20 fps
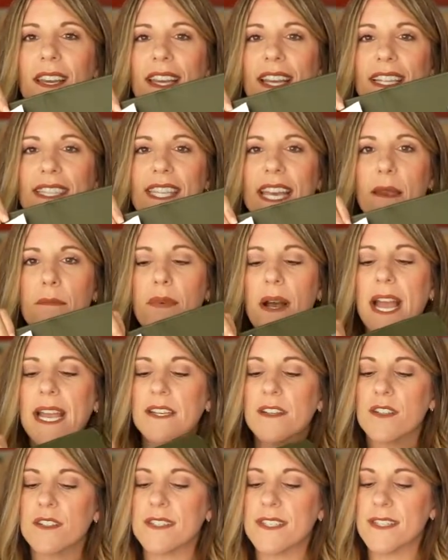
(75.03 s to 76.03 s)
It's a
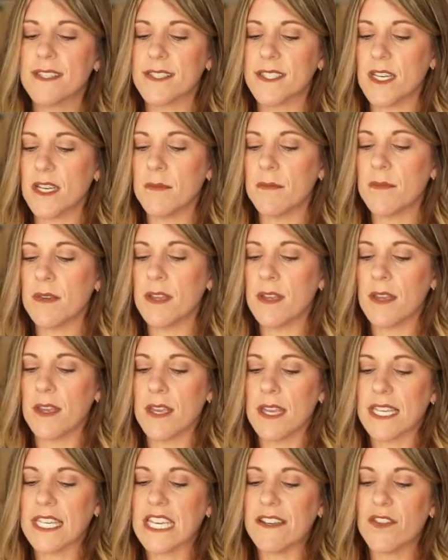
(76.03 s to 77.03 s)
binder system,
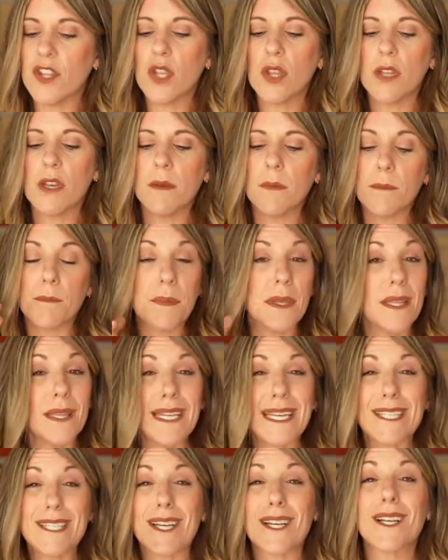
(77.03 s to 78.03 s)
giving you the
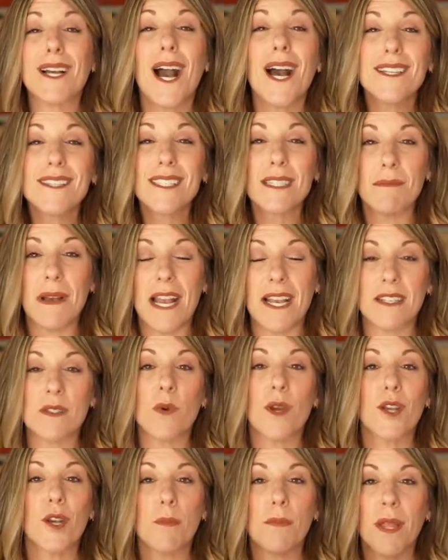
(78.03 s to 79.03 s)
ability to customize
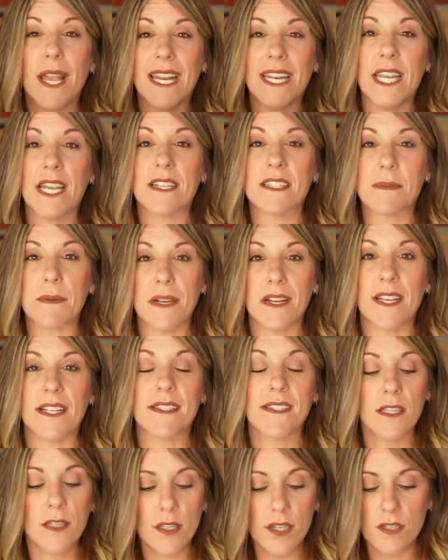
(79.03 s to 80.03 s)
what your planning
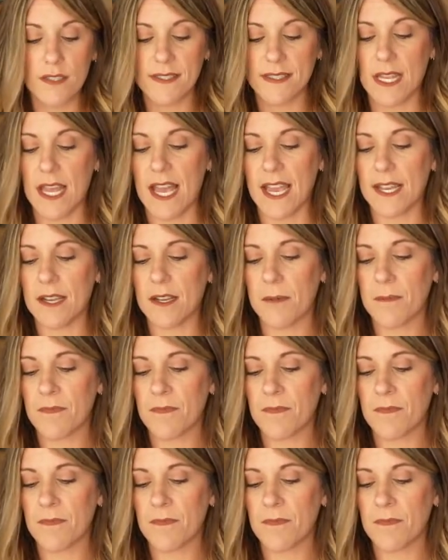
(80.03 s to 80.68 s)
experience looks like.